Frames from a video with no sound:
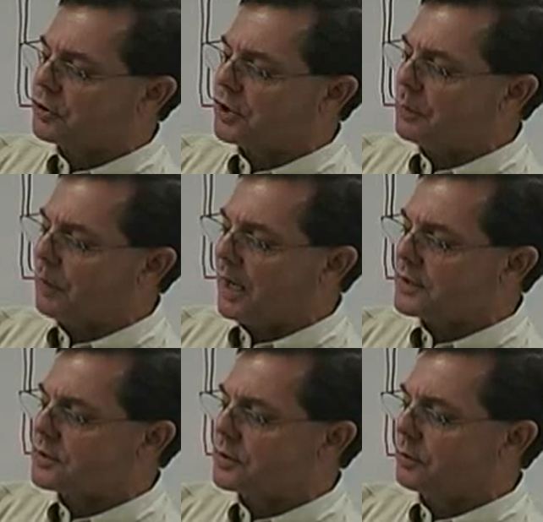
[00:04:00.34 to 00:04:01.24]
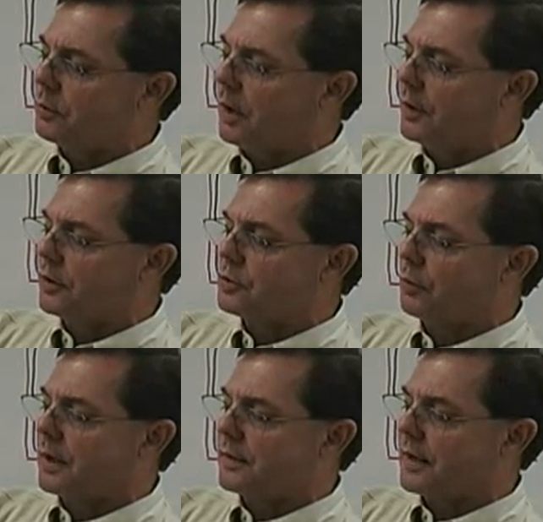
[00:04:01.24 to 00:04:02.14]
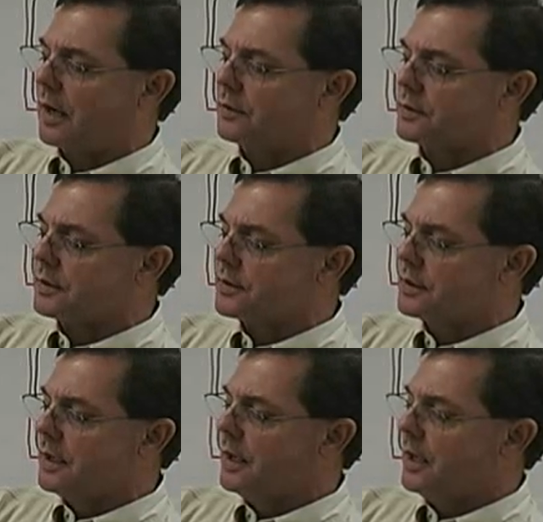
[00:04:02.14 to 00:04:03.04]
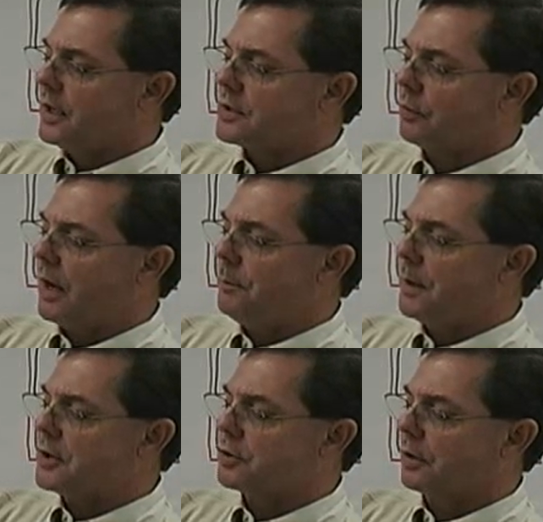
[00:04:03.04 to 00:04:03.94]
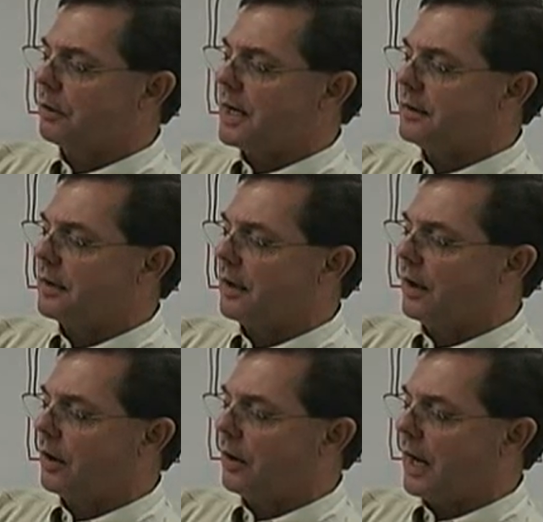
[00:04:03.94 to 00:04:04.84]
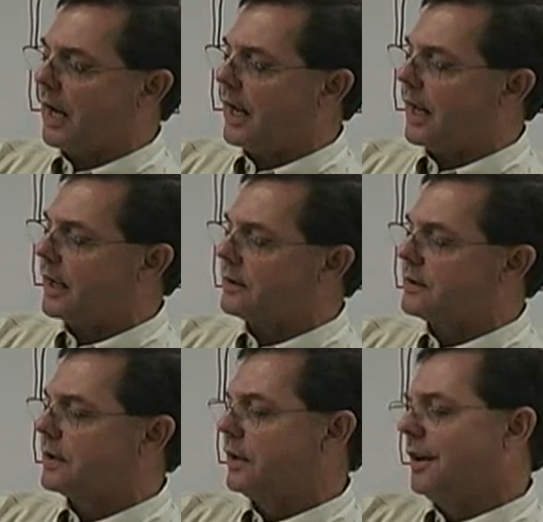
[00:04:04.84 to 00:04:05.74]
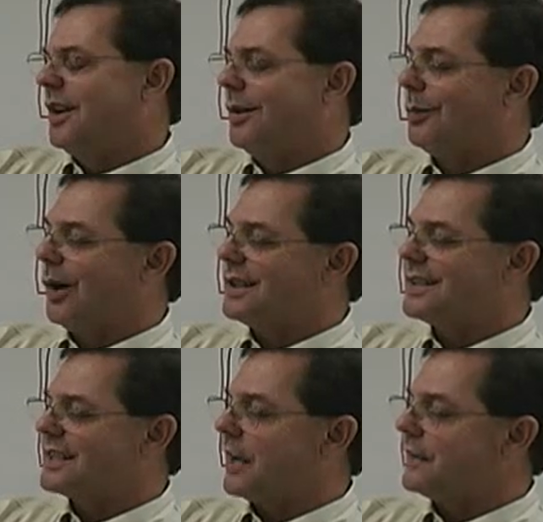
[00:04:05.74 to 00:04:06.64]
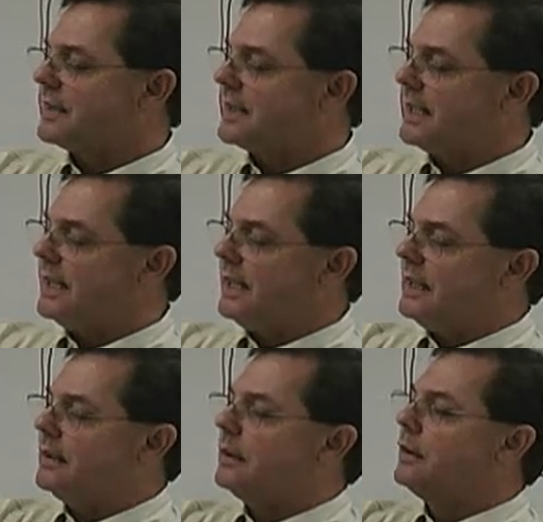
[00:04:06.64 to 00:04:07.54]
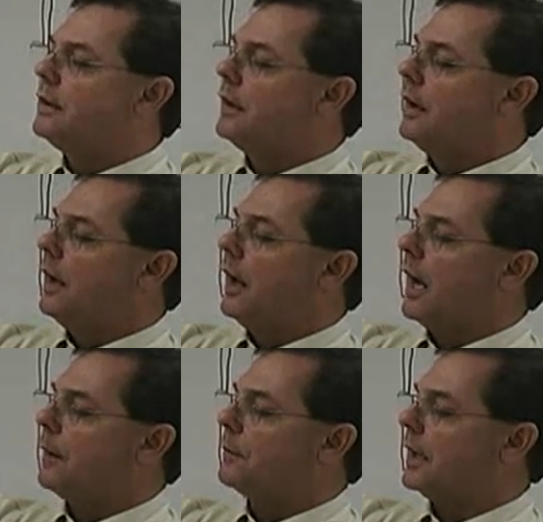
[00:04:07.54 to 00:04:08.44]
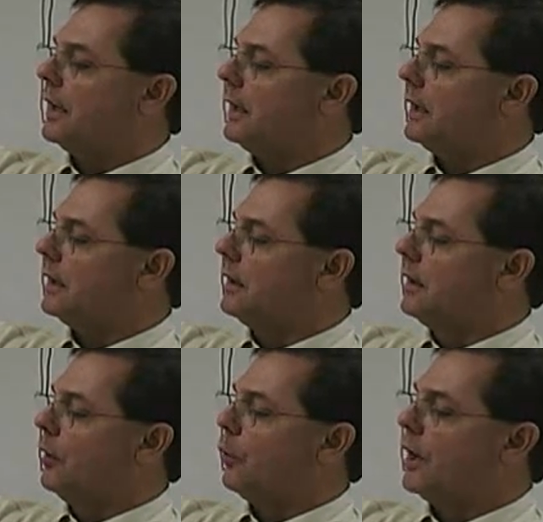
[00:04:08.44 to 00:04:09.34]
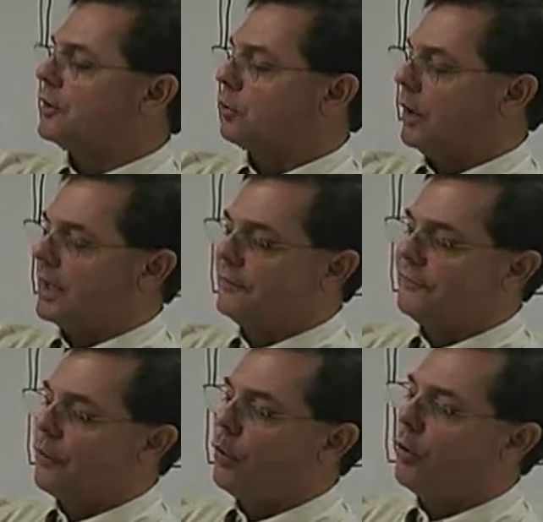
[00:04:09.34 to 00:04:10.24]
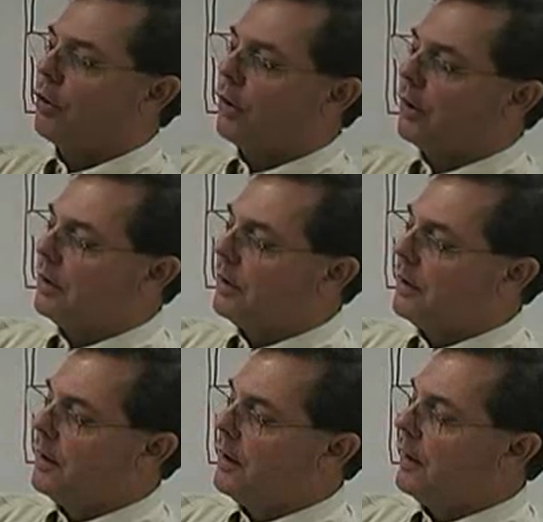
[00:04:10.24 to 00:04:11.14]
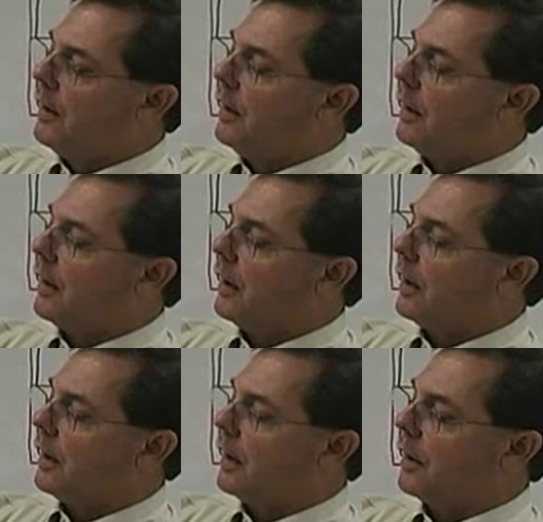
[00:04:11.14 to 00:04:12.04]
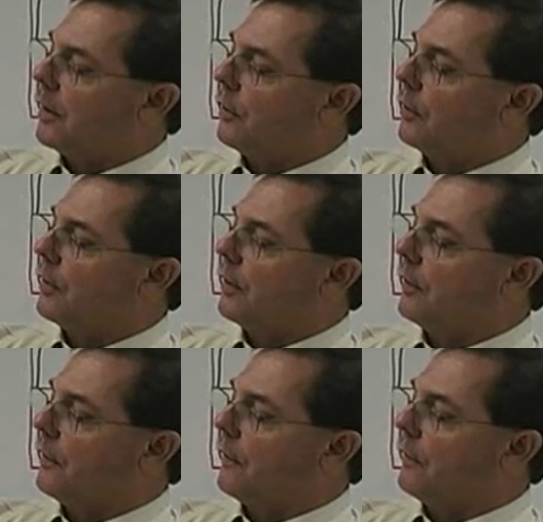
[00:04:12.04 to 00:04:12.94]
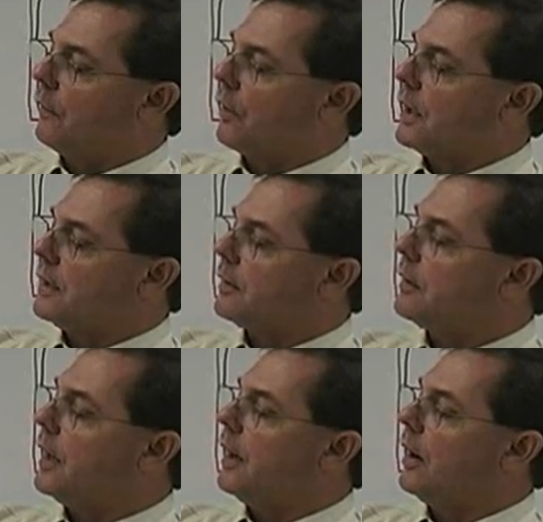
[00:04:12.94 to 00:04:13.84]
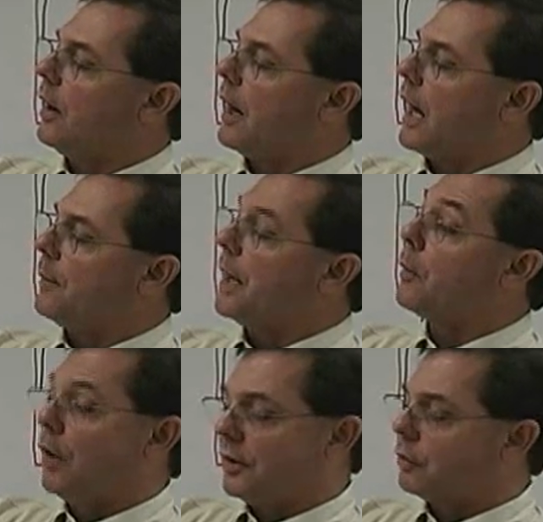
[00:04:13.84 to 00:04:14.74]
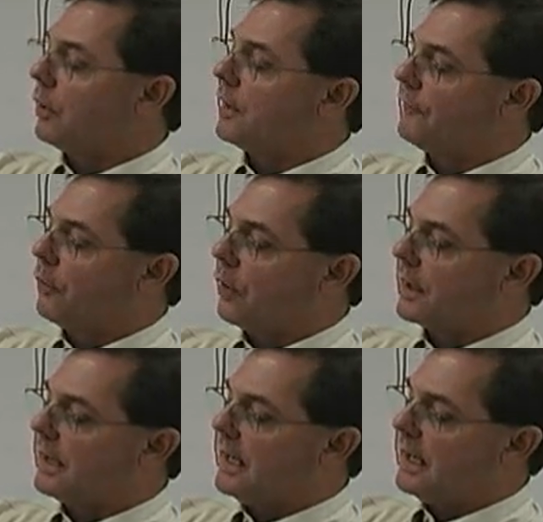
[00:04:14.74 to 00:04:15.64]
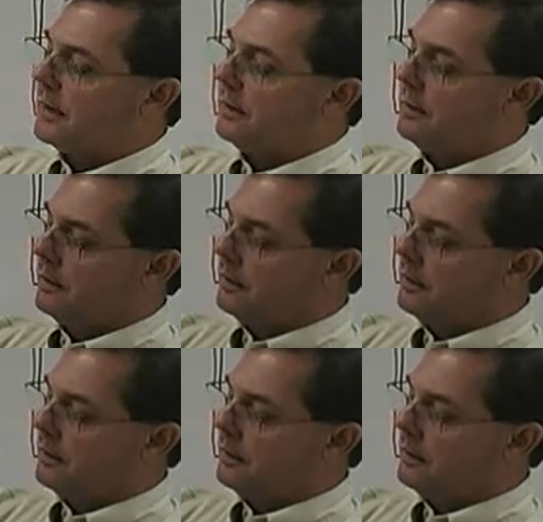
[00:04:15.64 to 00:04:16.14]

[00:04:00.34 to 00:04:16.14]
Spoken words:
sheet waxed to 120 thousandths. So I'm measuring right there at 117. I'm getting 124. Right there, I'm at 124 again.